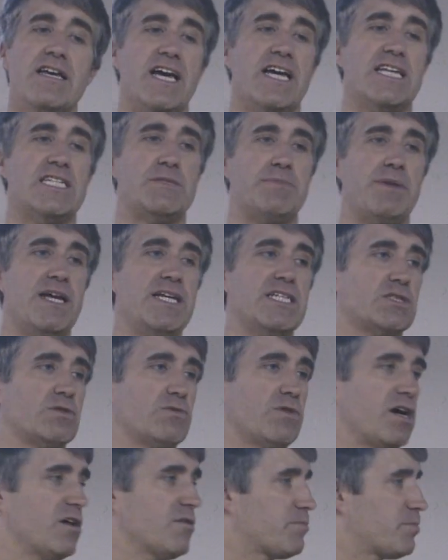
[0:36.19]
It's based
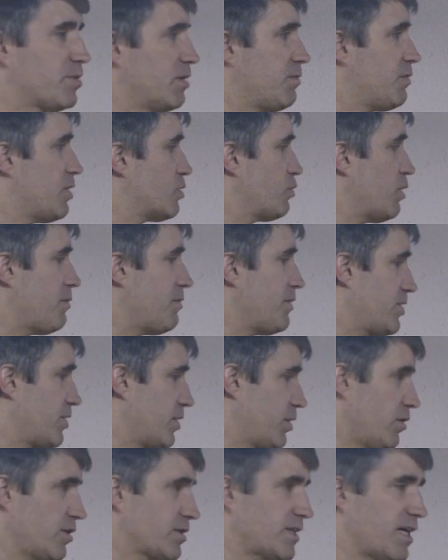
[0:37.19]
around pretty much what
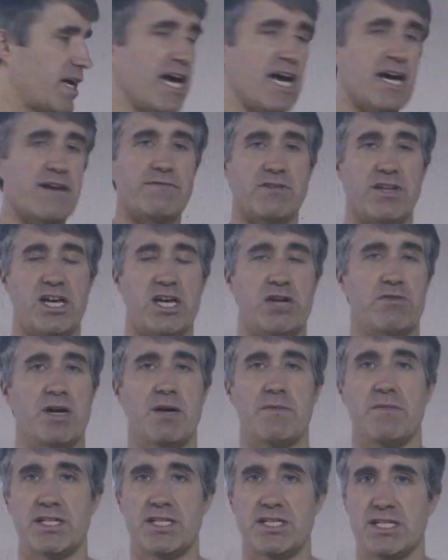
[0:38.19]
materials I have laying
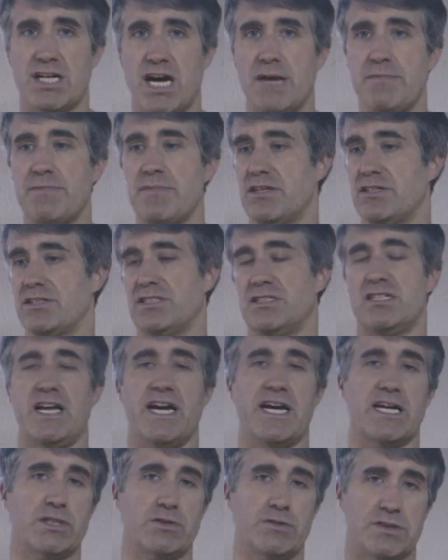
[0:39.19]
around my shop that are
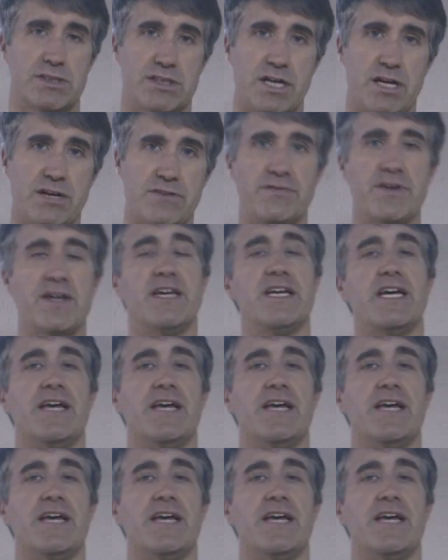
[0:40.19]
extra stuff.